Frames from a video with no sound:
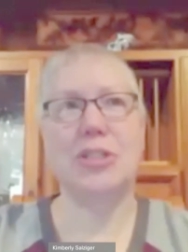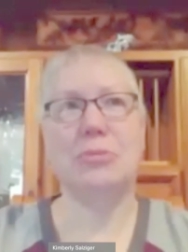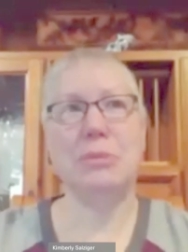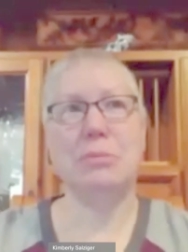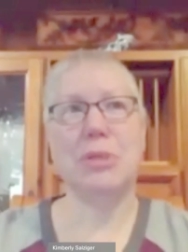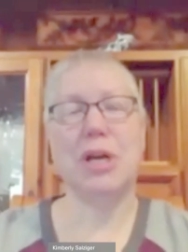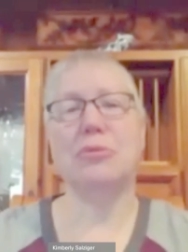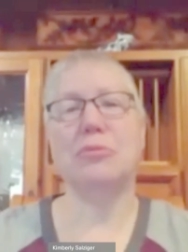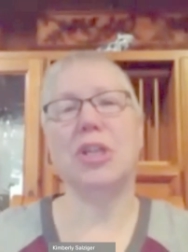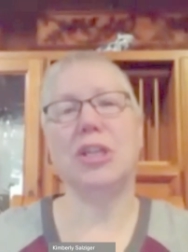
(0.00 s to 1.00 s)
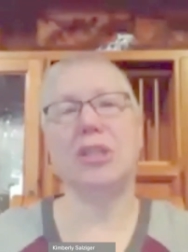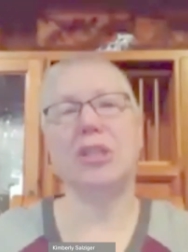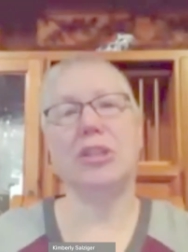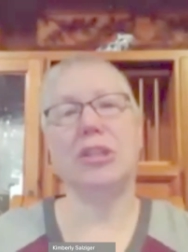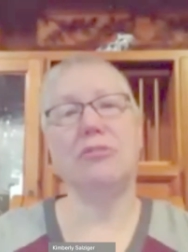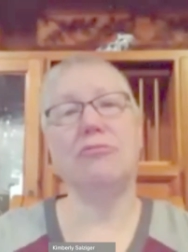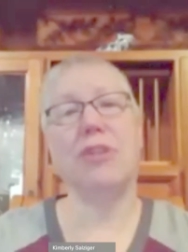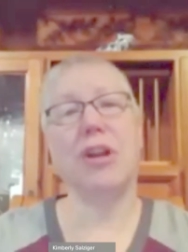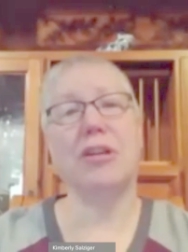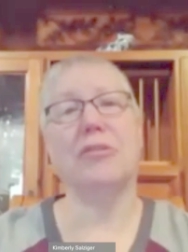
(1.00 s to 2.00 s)
I teach people how to
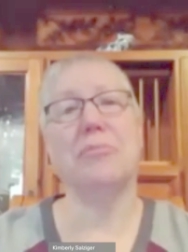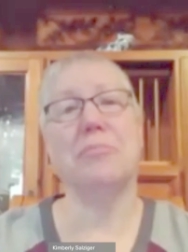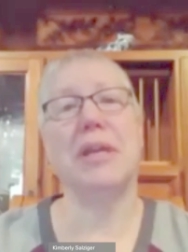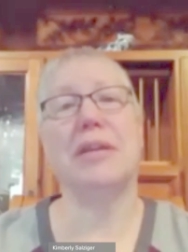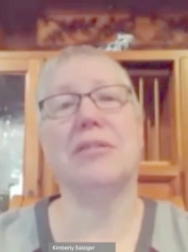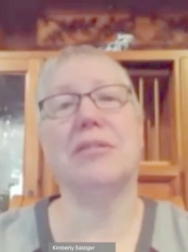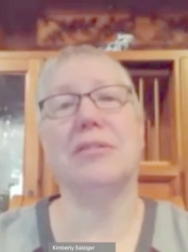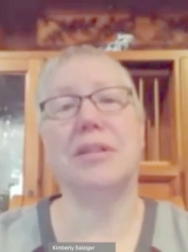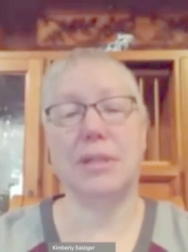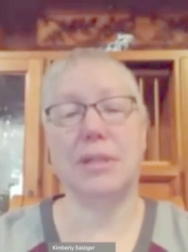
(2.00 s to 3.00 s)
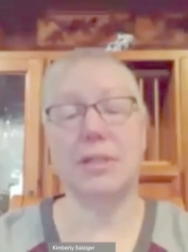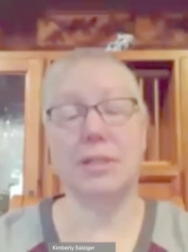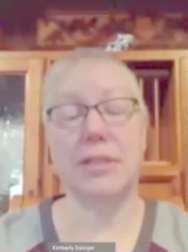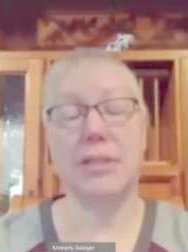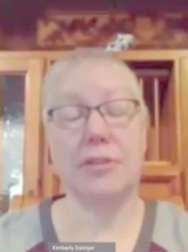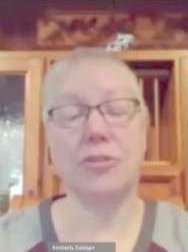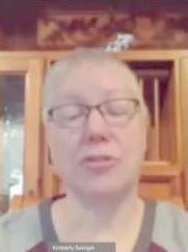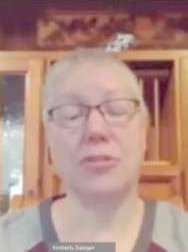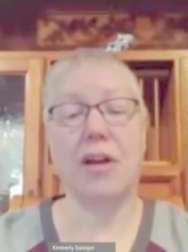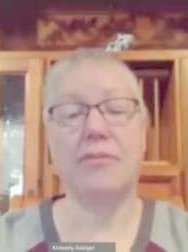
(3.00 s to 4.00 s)
work in the front of uh, the medical uh,
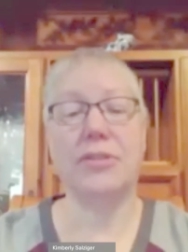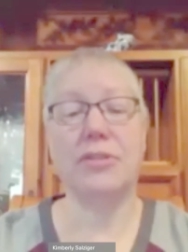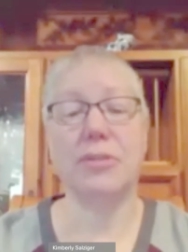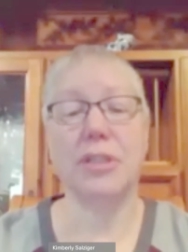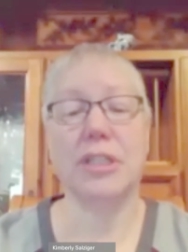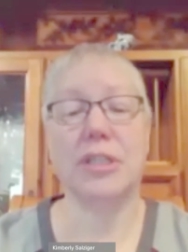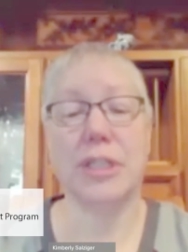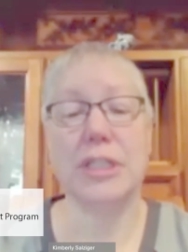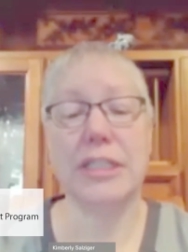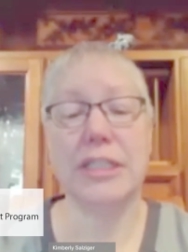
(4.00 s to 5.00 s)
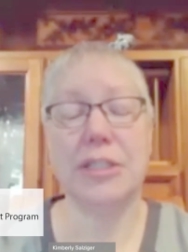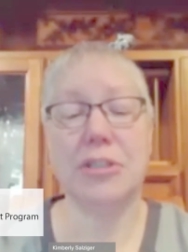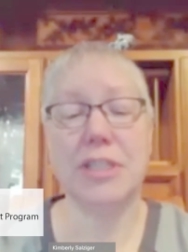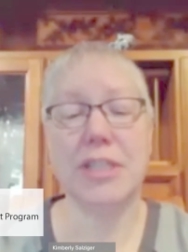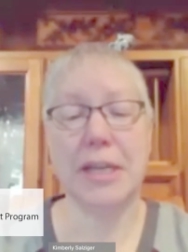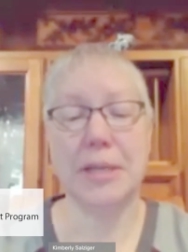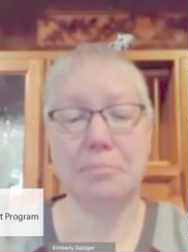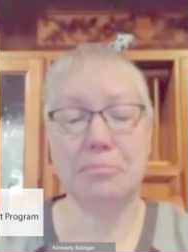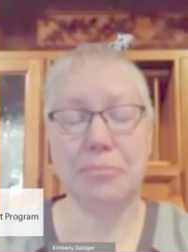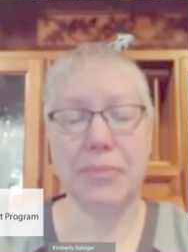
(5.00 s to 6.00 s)
doctor's office or, or a
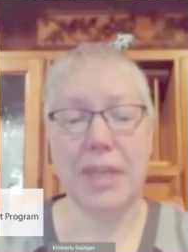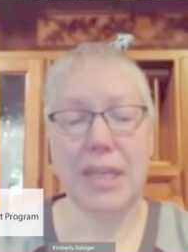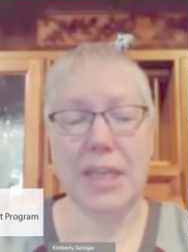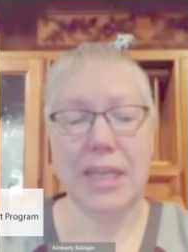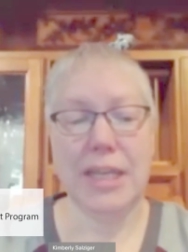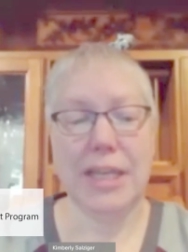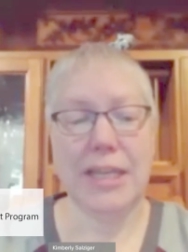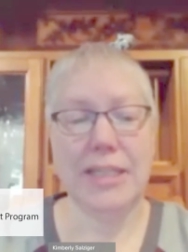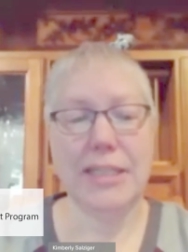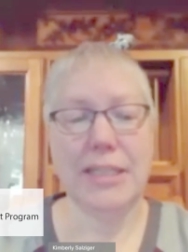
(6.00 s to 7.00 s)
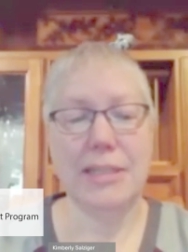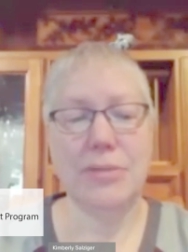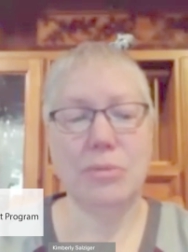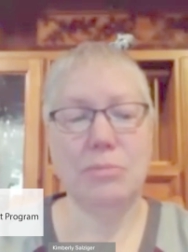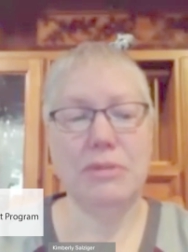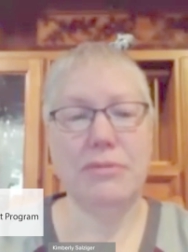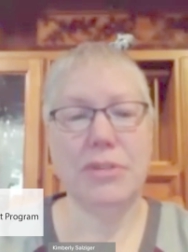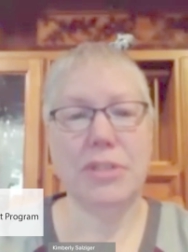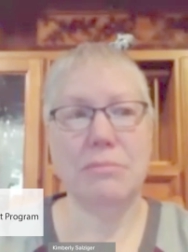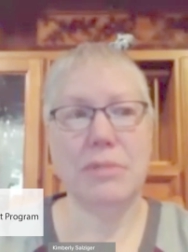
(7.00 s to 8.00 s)
clinical setting. And
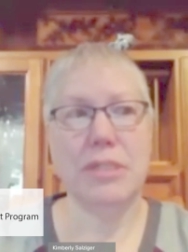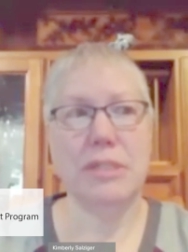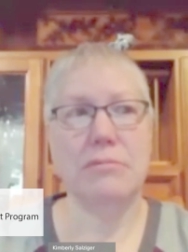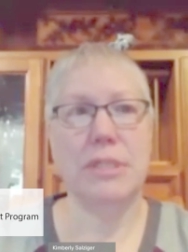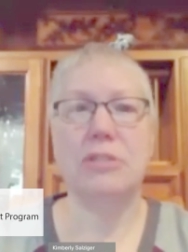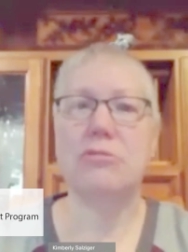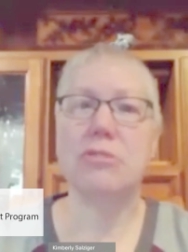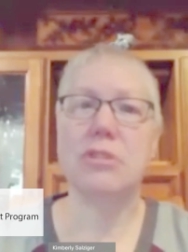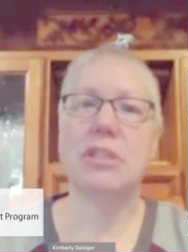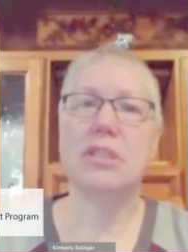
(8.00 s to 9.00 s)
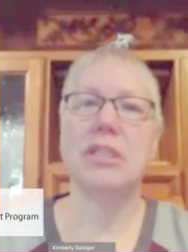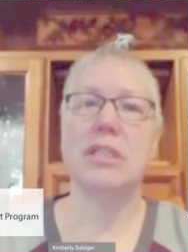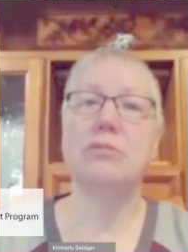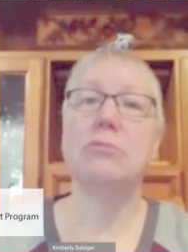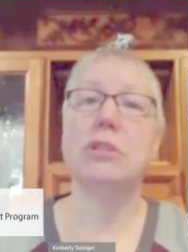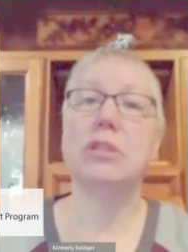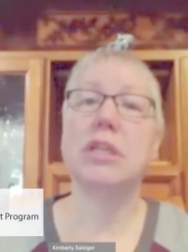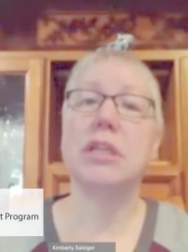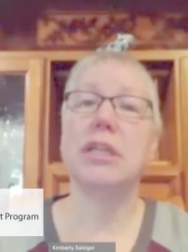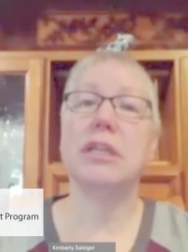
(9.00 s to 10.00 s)
this would be for somebody that would be interested
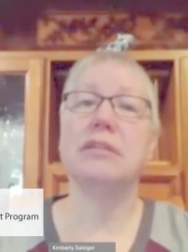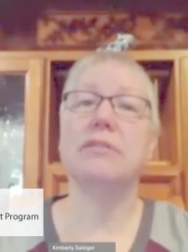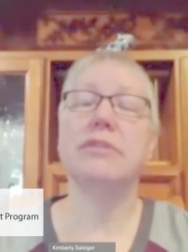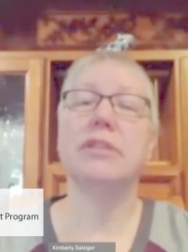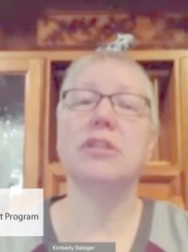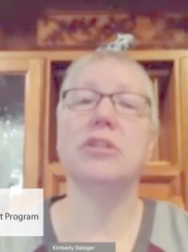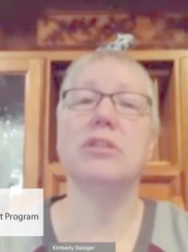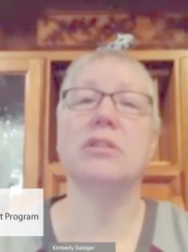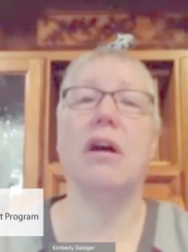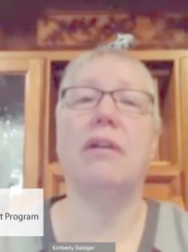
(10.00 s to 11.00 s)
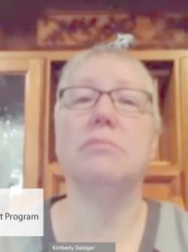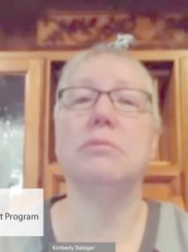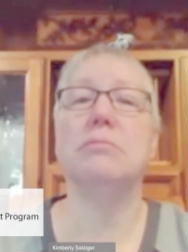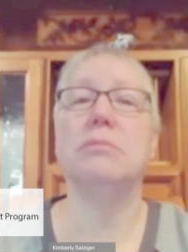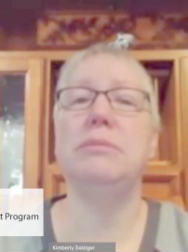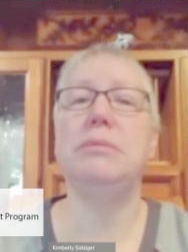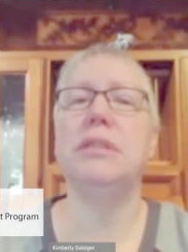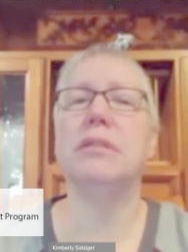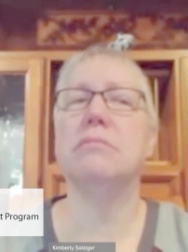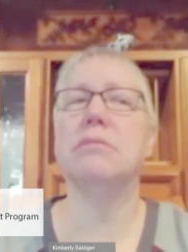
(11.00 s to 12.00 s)
in working in a physician's
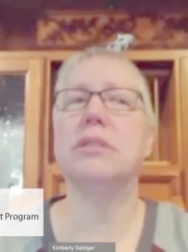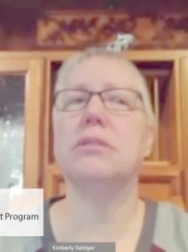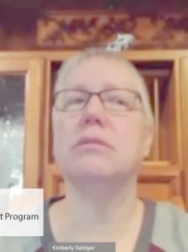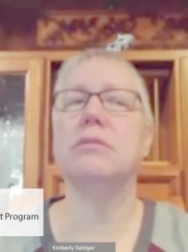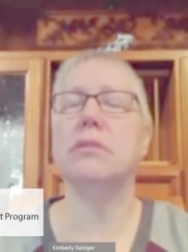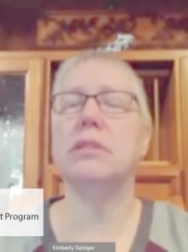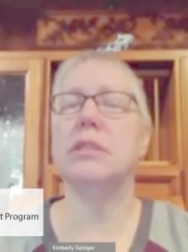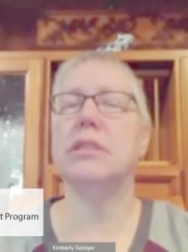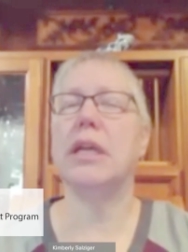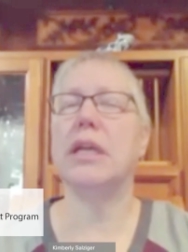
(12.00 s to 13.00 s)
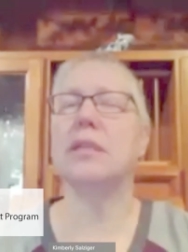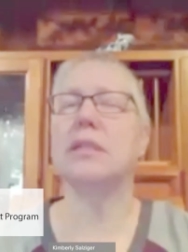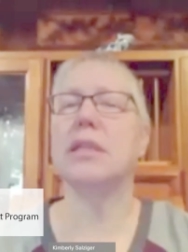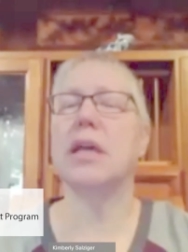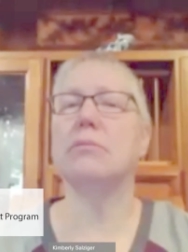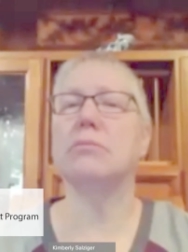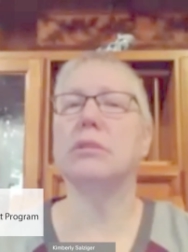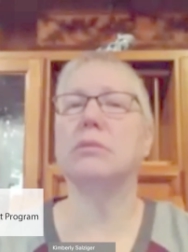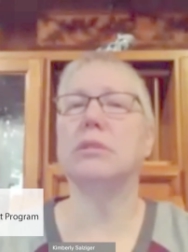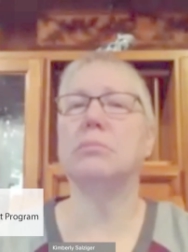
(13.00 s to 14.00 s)
office, but maybe doesn't want to do the
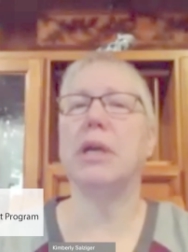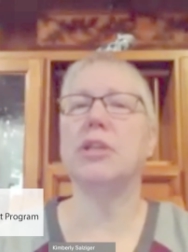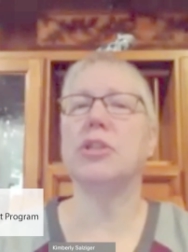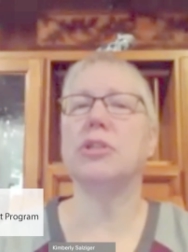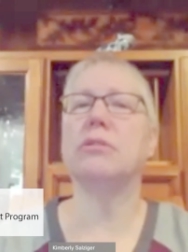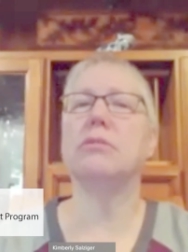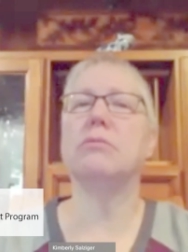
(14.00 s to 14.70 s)
hands on work with the